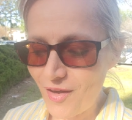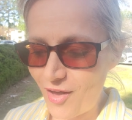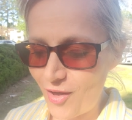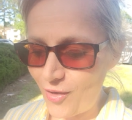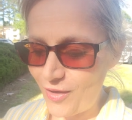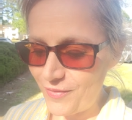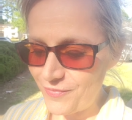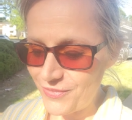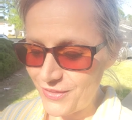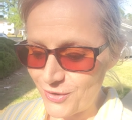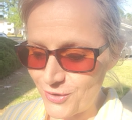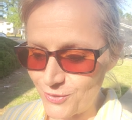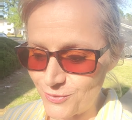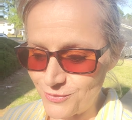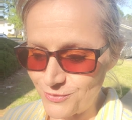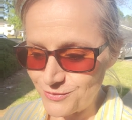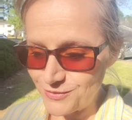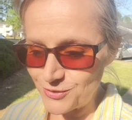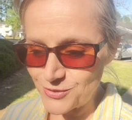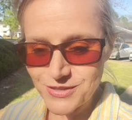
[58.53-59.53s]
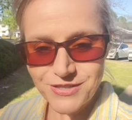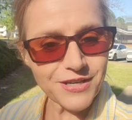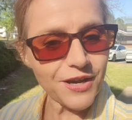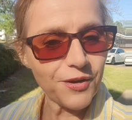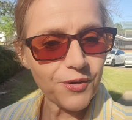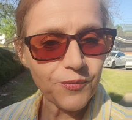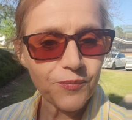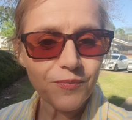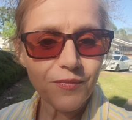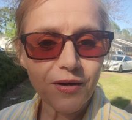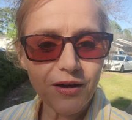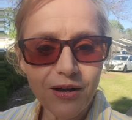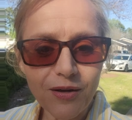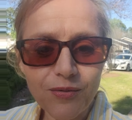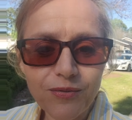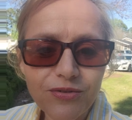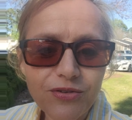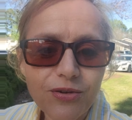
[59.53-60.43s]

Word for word: uh, there there's a, a,